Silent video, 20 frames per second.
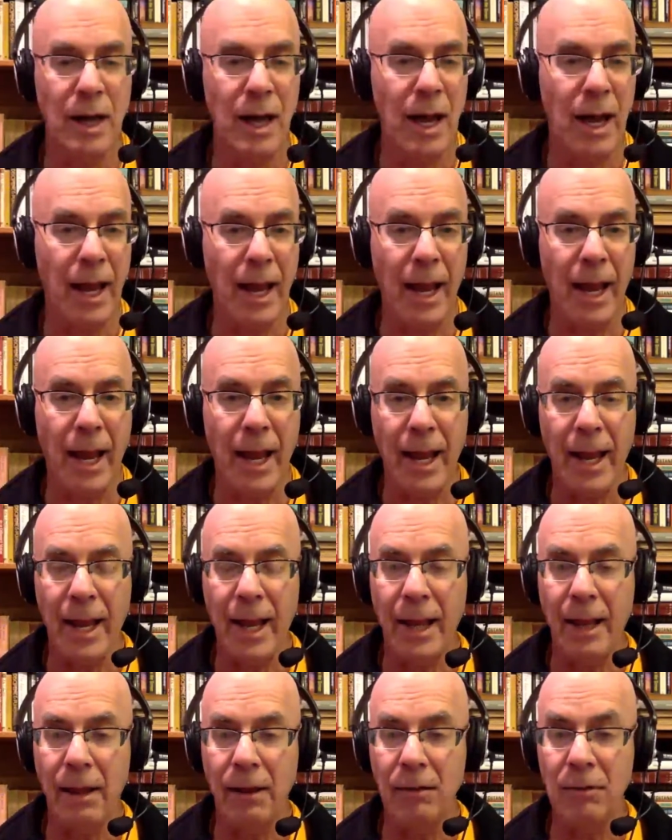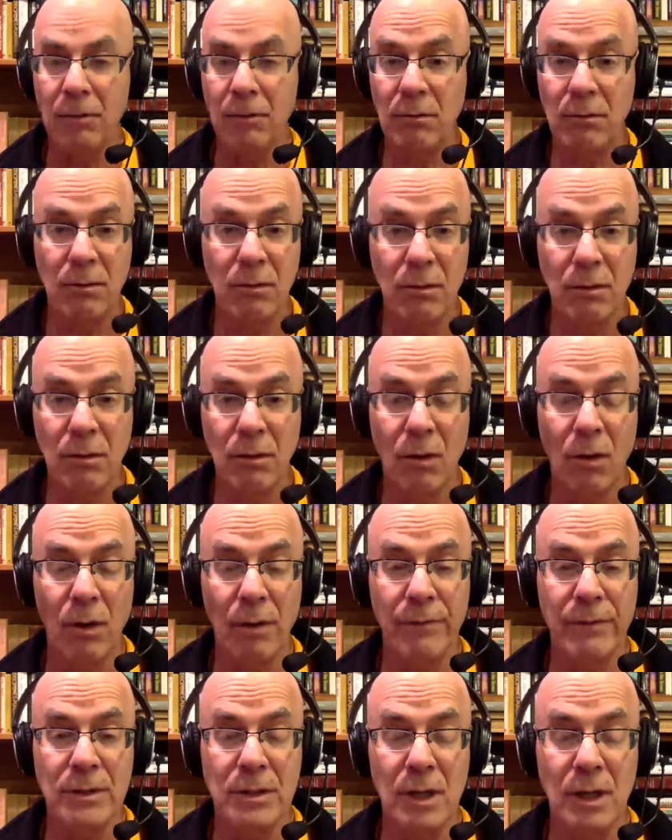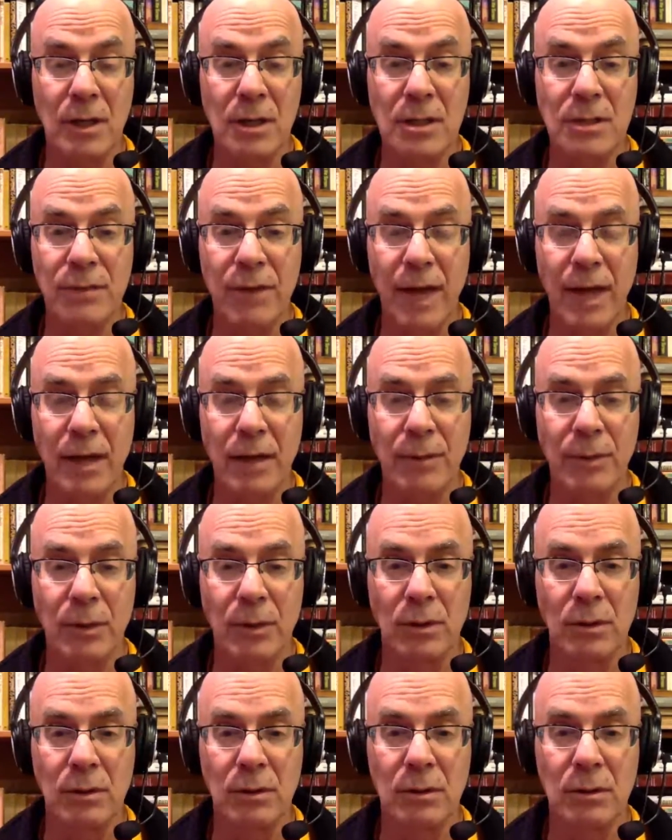and all of a sudden it's valuable.